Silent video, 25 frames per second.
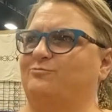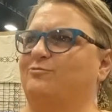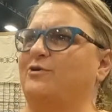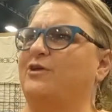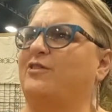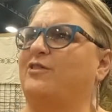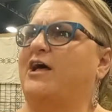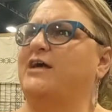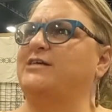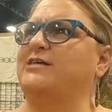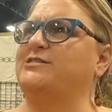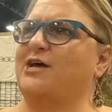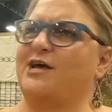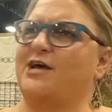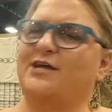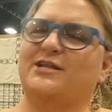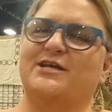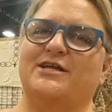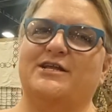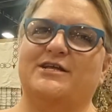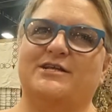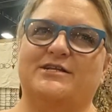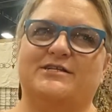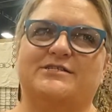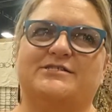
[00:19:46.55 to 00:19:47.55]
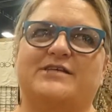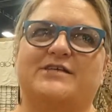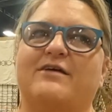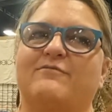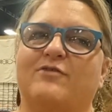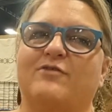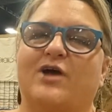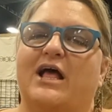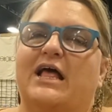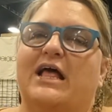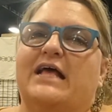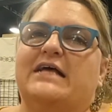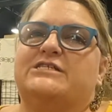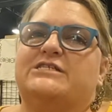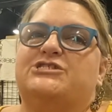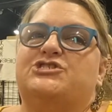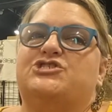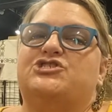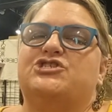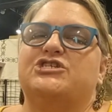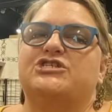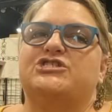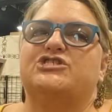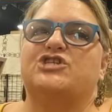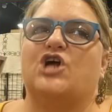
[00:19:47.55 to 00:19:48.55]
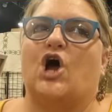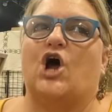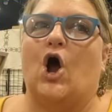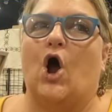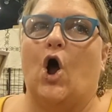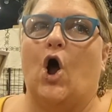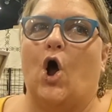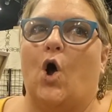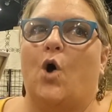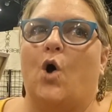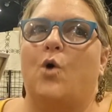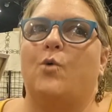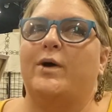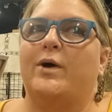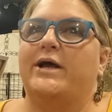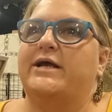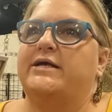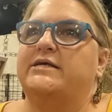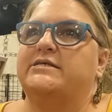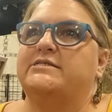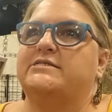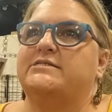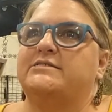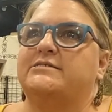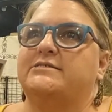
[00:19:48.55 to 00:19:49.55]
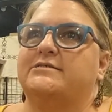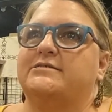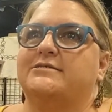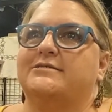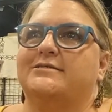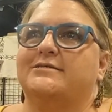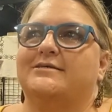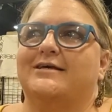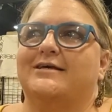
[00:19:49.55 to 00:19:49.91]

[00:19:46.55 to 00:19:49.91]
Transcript: I realized I needed a savior. It's just always